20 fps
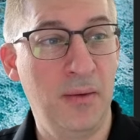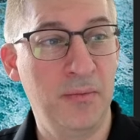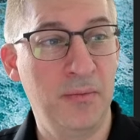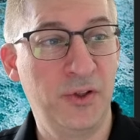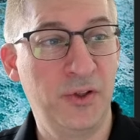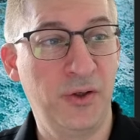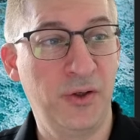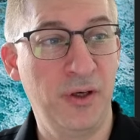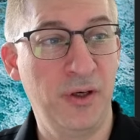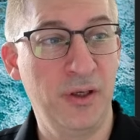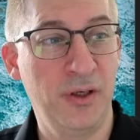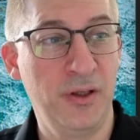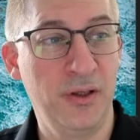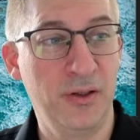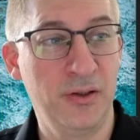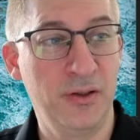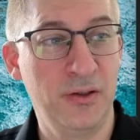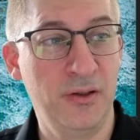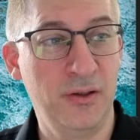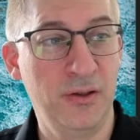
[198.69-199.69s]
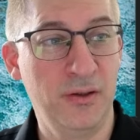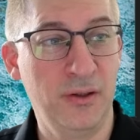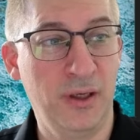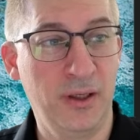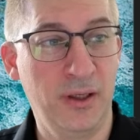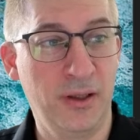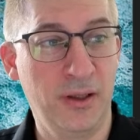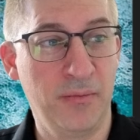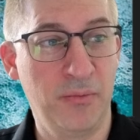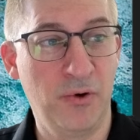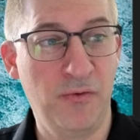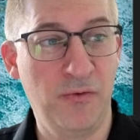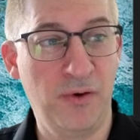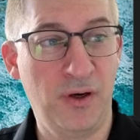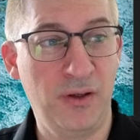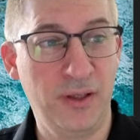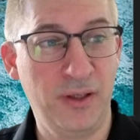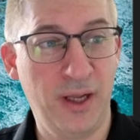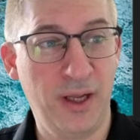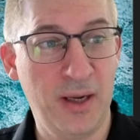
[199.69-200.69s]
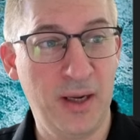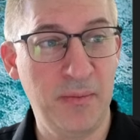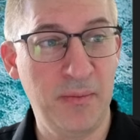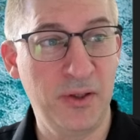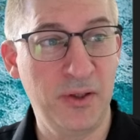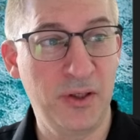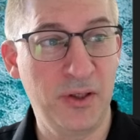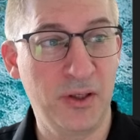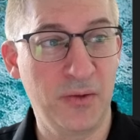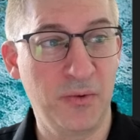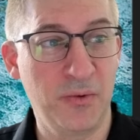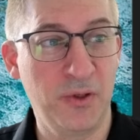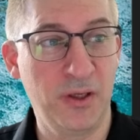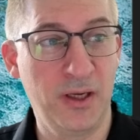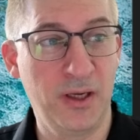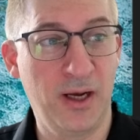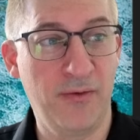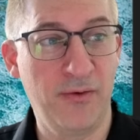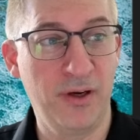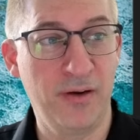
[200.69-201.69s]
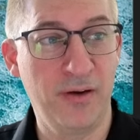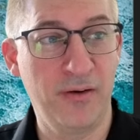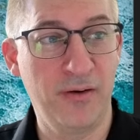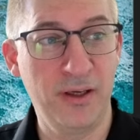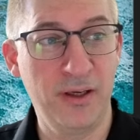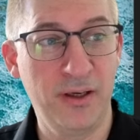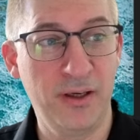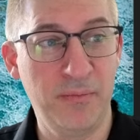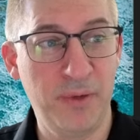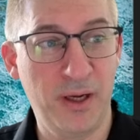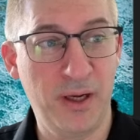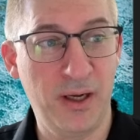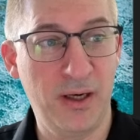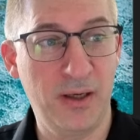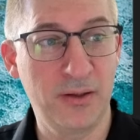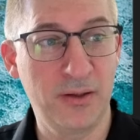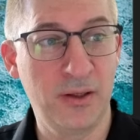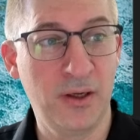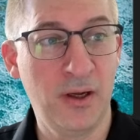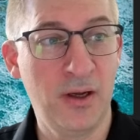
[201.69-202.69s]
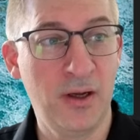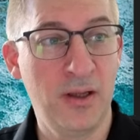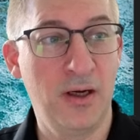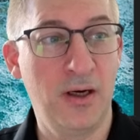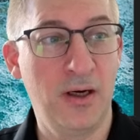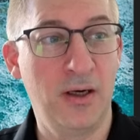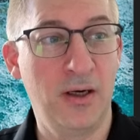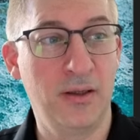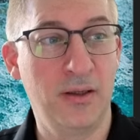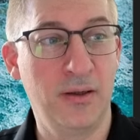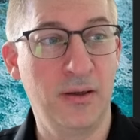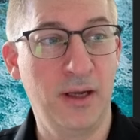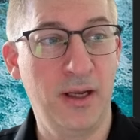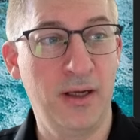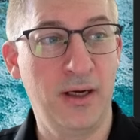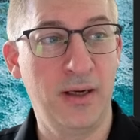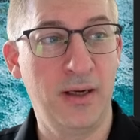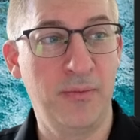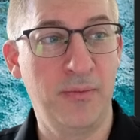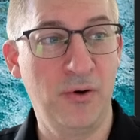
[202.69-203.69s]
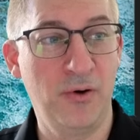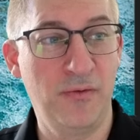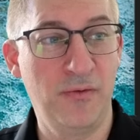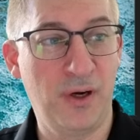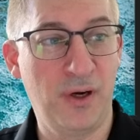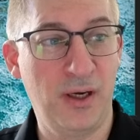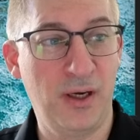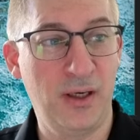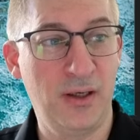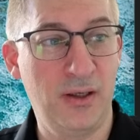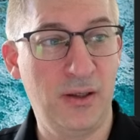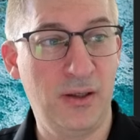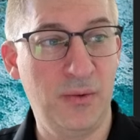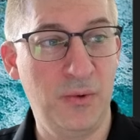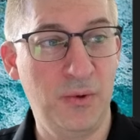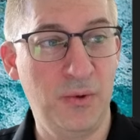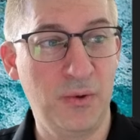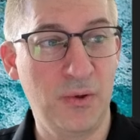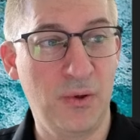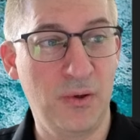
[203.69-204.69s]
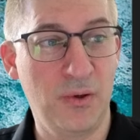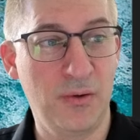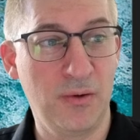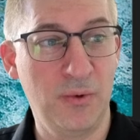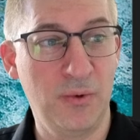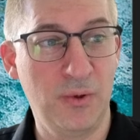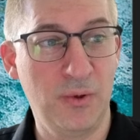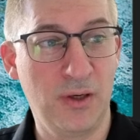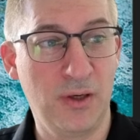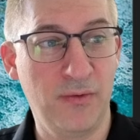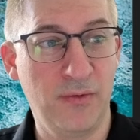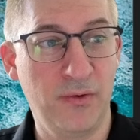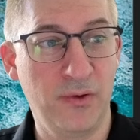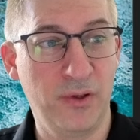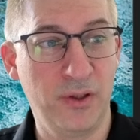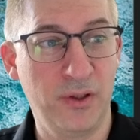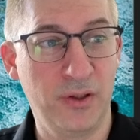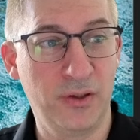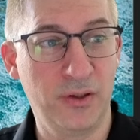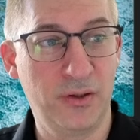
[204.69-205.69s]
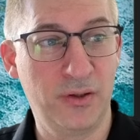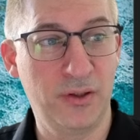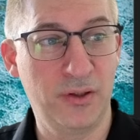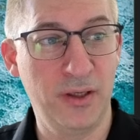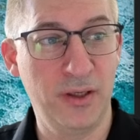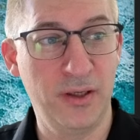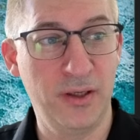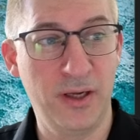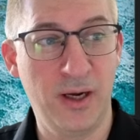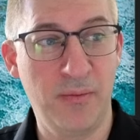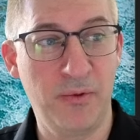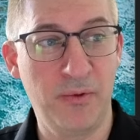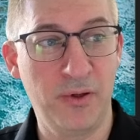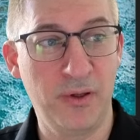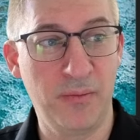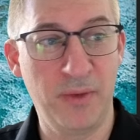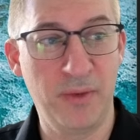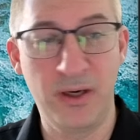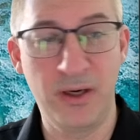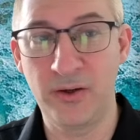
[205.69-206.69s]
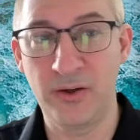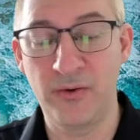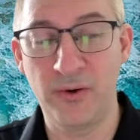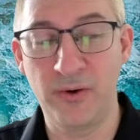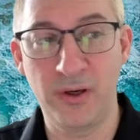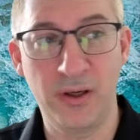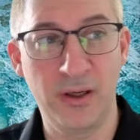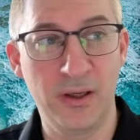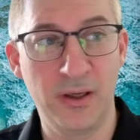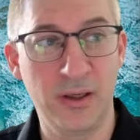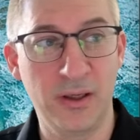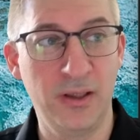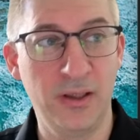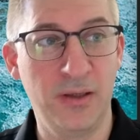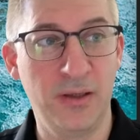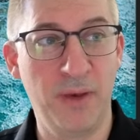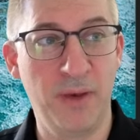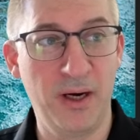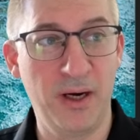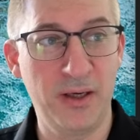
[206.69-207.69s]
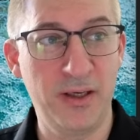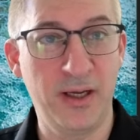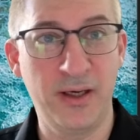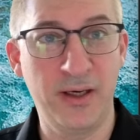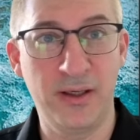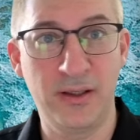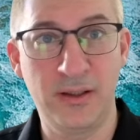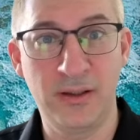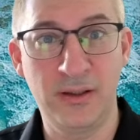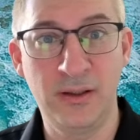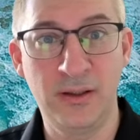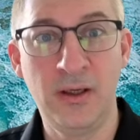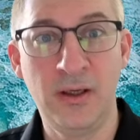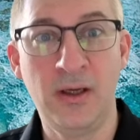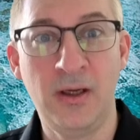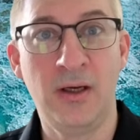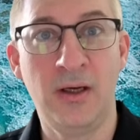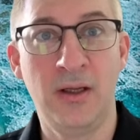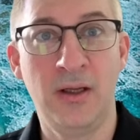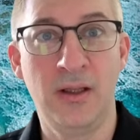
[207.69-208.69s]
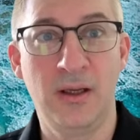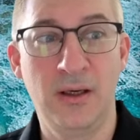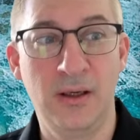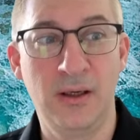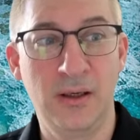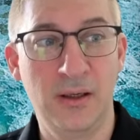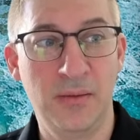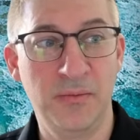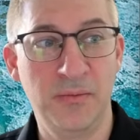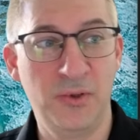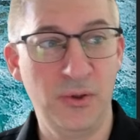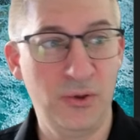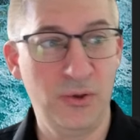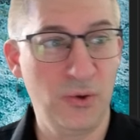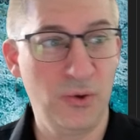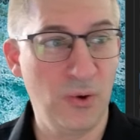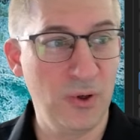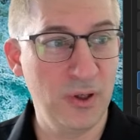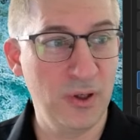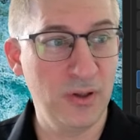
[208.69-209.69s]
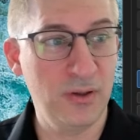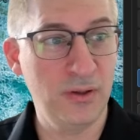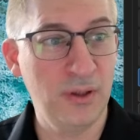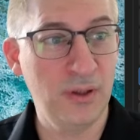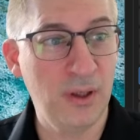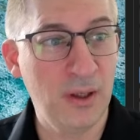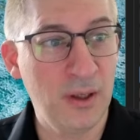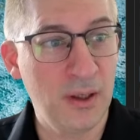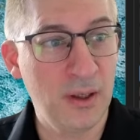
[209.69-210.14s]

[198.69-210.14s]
Siri, the profile name. This doesn't really have any impact. The AI profile, we'll cover this in depth in the metadata tutorial.